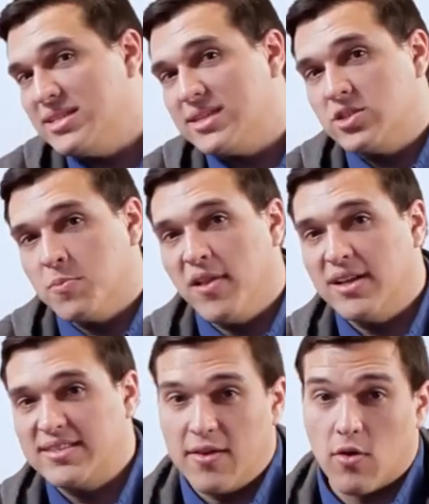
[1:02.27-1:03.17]
PlayStation
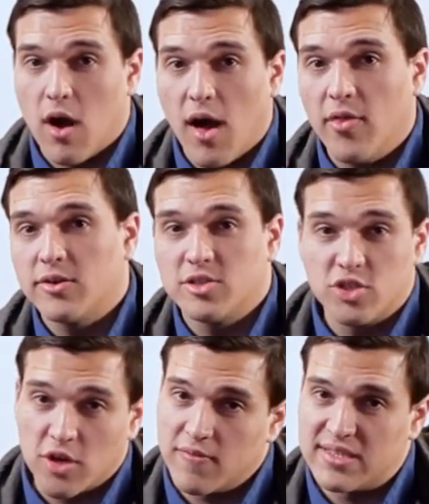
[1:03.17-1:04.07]
Plus, there are other
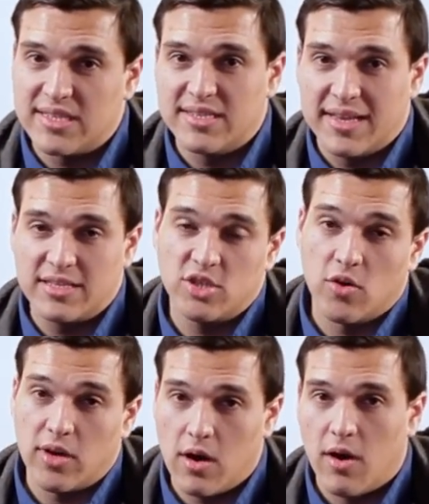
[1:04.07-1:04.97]
services that
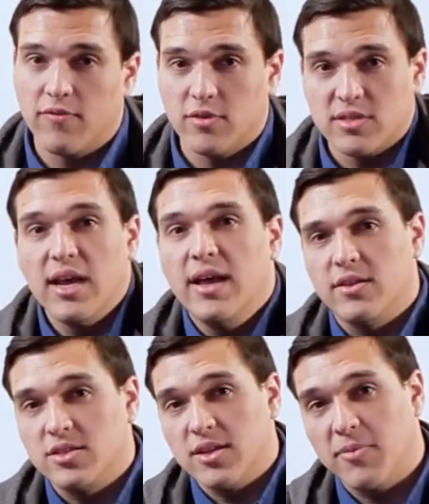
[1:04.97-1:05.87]
Sony offers.
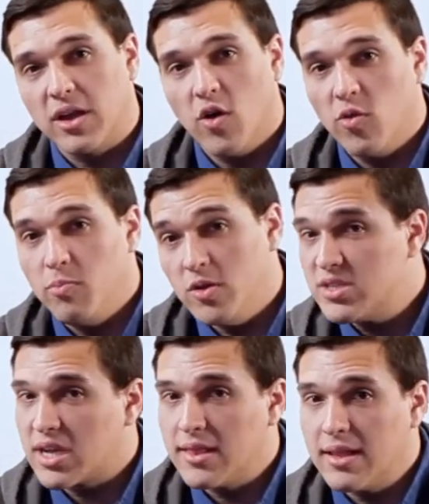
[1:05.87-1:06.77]
There's something called
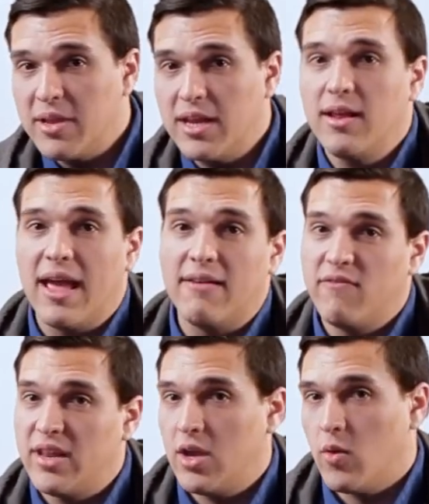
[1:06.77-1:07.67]
Music Unlimited and
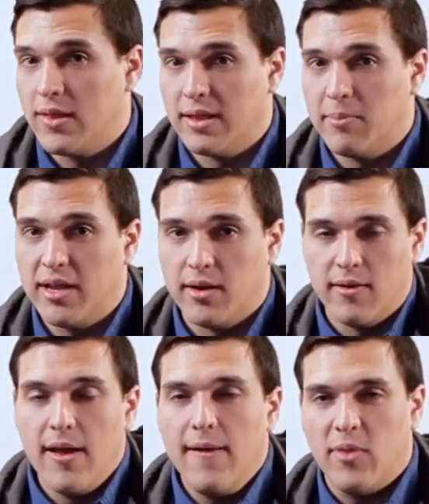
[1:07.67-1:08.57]
Video Unlimited,
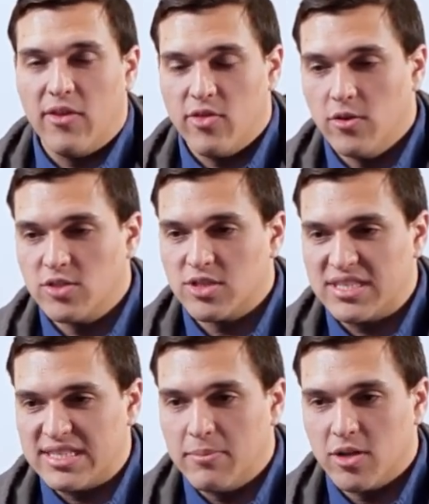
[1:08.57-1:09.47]
and those are
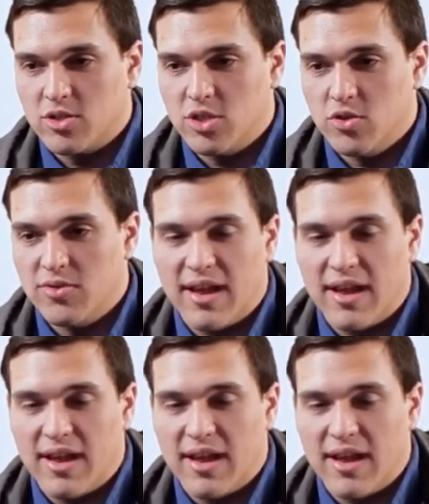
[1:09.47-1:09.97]
similar to